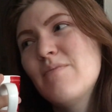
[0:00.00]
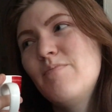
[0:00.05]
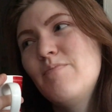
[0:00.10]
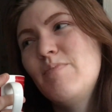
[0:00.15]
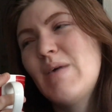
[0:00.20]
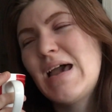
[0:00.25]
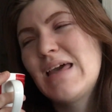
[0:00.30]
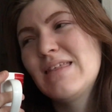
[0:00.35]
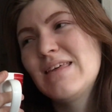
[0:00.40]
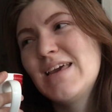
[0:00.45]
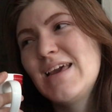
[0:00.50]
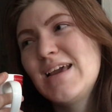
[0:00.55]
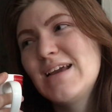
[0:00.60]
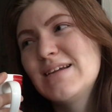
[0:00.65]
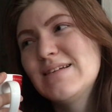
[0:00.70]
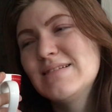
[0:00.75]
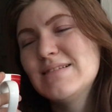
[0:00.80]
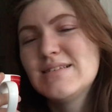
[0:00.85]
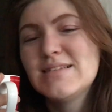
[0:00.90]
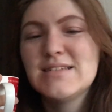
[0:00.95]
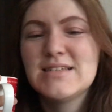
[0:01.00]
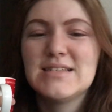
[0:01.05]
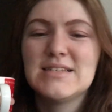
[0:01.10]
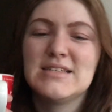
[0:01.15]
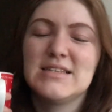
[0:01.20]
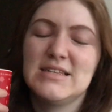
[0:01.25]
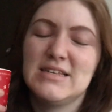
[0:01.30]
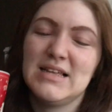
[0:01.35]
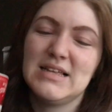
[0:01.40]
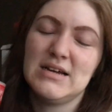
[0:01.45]
by the end,
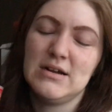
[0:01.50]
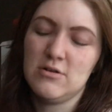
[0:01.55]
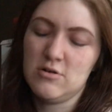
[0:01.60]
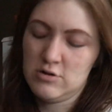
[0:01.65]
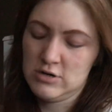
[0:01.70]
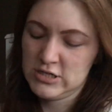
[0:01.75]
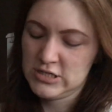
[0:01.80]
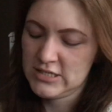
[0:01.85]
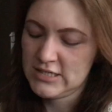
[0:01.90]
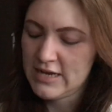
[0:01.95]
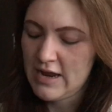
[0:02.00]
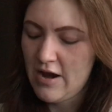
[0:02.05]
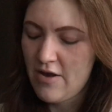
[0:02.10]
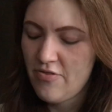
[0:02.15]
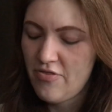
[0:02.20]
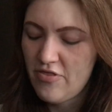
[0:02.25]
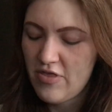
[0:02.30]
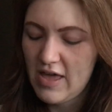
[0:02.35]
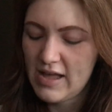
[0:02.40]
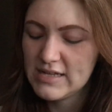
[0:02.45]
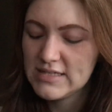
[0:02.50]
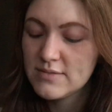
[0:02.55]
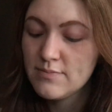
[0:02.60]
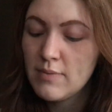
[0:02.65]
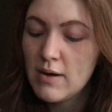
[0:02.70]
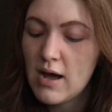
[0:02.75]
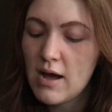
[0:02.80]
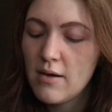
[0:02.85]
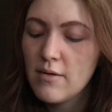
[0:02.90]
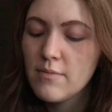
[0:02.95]
or certain things,
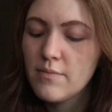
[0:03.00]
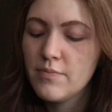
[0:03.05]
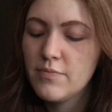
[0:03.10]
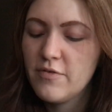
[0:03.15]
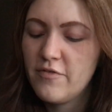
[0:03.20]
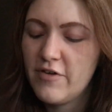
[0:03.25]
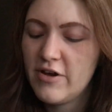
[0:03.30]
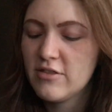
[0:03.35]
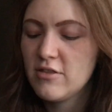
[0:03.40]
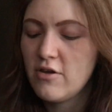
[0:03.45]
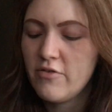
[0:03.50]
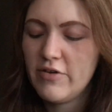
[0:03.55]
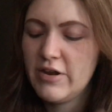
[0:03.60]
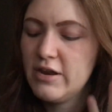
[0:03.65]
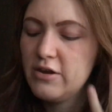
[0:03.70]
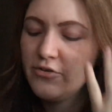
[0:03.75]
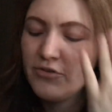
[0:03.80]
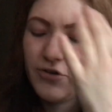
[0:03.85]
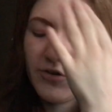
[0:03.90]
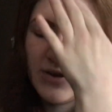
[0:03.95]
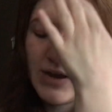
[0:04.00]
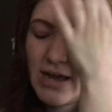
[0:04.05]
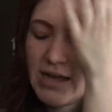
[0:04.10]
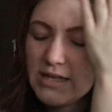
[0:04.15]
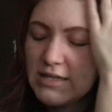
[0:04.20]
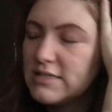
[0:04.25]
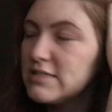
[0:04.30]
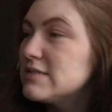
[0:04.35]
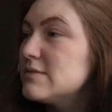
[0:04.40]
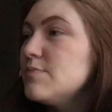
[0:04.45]
but the fact that I read it in 2
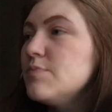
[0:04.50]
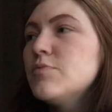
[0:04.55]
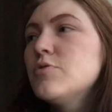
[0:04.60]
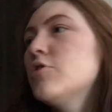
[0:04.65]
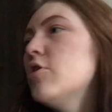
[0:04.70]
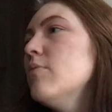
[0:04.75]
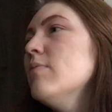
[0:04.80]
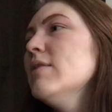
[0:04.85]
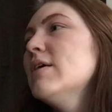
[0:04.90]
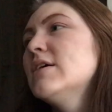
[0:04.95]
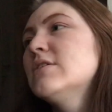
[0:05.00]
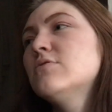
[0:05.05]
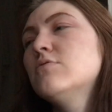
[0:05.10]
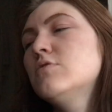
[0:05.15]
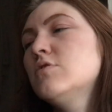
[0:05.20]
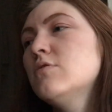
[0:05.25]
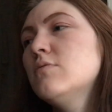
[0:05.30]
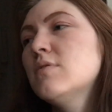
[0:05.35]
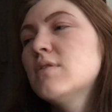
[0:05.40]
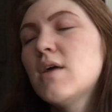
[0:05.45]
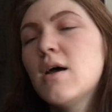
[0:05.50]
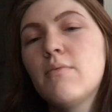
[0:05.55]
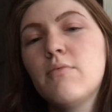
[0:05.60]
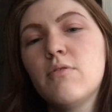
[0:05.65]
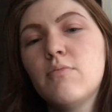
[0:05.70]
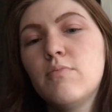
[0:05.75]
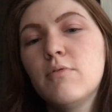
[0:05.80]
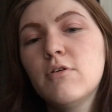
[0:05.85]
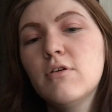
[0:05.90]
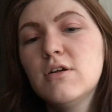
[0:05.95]
nights, normally I don't do that
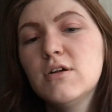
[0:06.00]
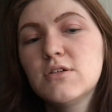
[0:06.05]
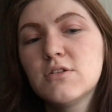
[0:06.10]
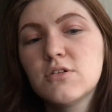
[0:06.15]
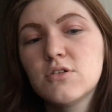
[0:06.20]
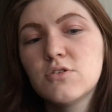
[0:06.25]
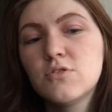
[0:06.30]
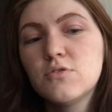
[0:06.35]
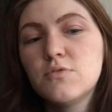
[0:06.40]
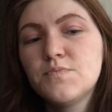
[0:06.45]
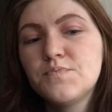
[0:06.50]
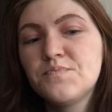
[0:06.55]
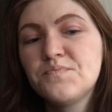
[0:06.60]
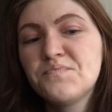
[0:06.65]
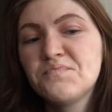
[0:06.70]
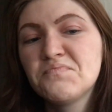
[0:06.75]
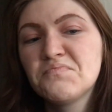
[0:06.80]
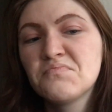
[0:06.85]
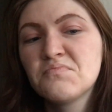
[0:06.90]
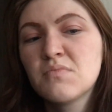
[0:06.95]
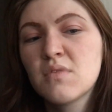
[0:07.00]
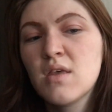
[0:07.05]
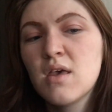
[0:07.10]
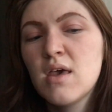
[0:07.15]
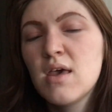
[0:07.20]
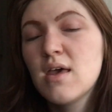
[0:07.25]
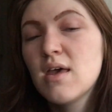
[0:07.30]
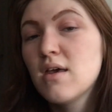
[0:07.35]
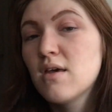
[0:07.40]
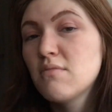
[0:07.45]
with books, so
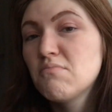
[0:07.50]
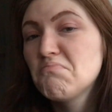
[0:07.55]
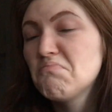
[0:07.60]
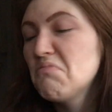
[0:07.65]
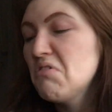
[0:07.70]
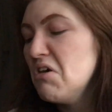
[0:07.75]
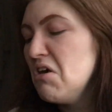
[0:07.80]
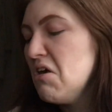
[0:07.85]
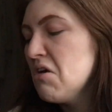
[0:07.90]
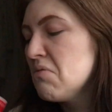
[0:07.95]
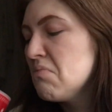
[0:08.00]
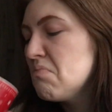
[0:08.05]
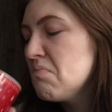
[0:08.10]
yeah.